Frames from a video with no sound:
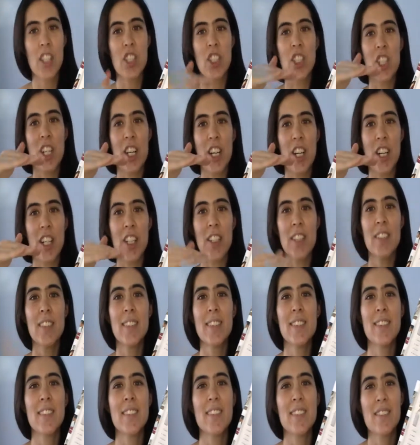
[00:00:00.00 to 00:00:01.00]
chair.
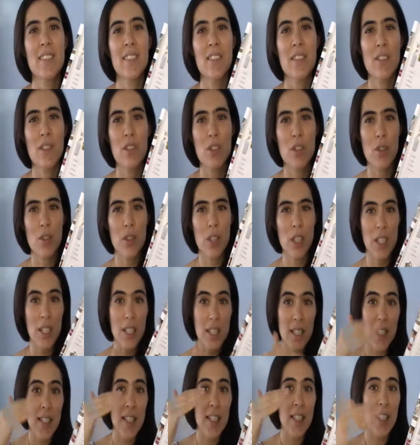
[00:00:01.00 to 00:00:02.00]
So they
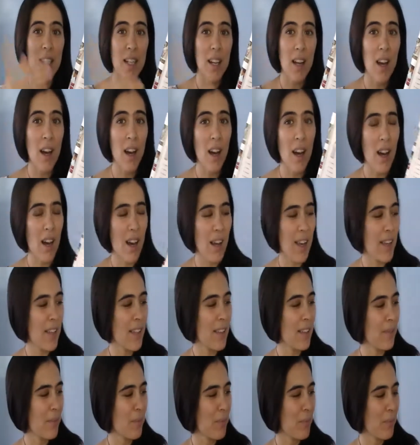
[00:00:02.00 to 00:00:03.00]
need to sit high.